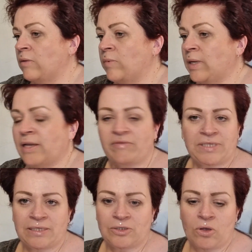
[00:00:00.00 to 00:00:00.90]
We're gonna have
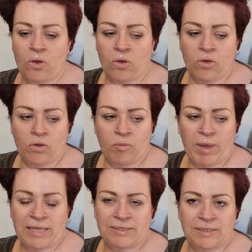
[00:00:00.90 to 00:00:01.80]
TikTok
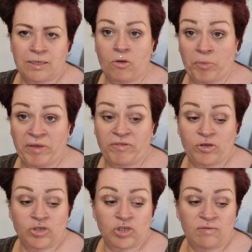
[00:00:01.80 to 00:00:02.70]
pasta, or my
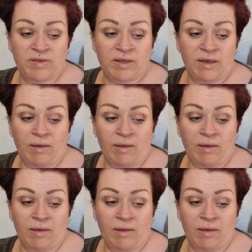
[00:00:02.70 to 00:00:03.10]
version of it.